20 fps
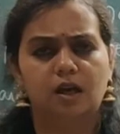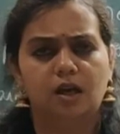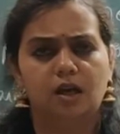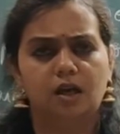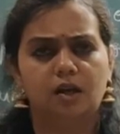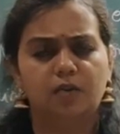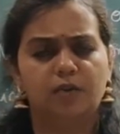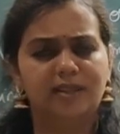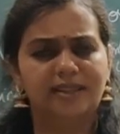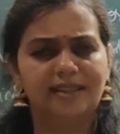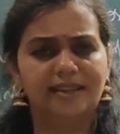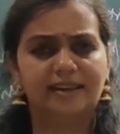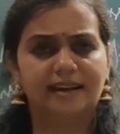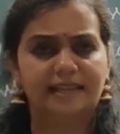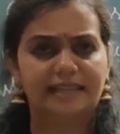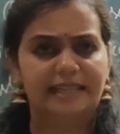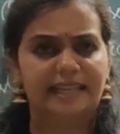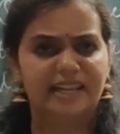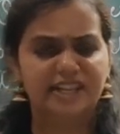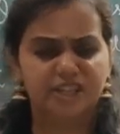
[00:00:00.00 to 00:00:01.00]
with the
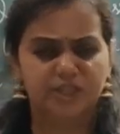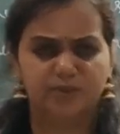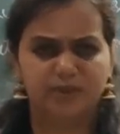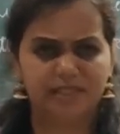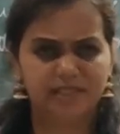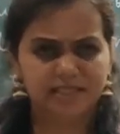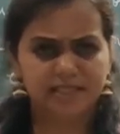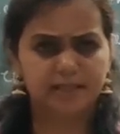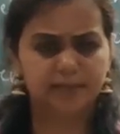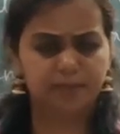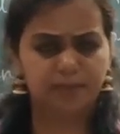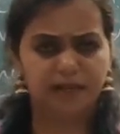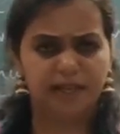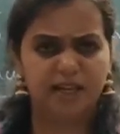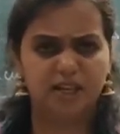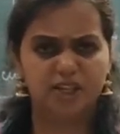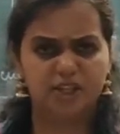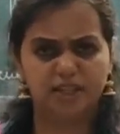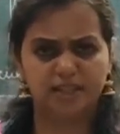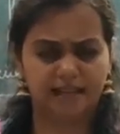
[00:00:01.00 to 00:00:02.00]
condition, with a
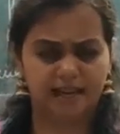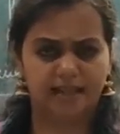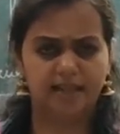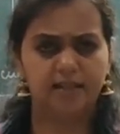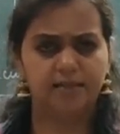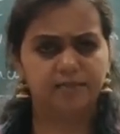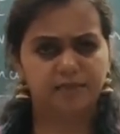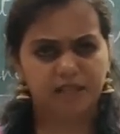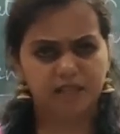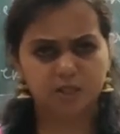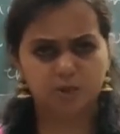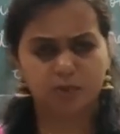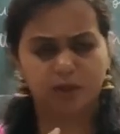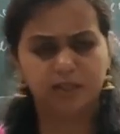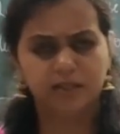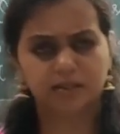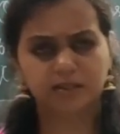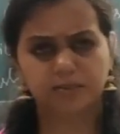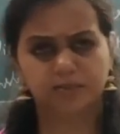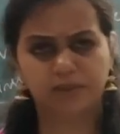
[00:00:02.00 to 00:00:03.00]
stipulation that there is one
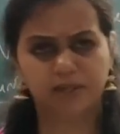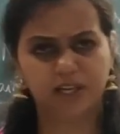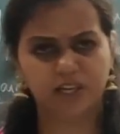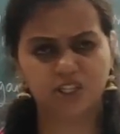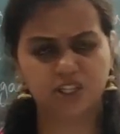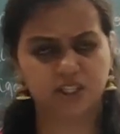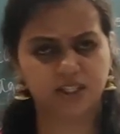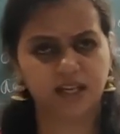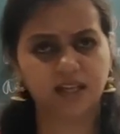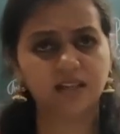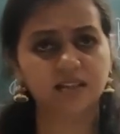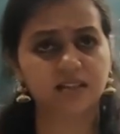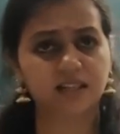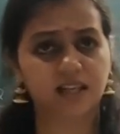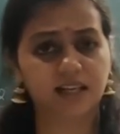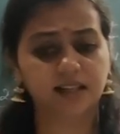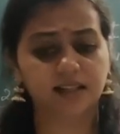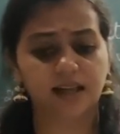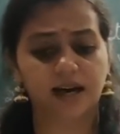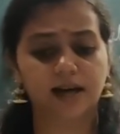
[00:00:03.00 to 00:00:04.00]
stipulation that
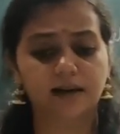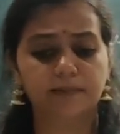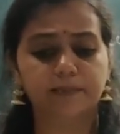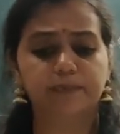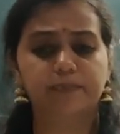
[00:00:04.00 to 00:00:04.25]
saying that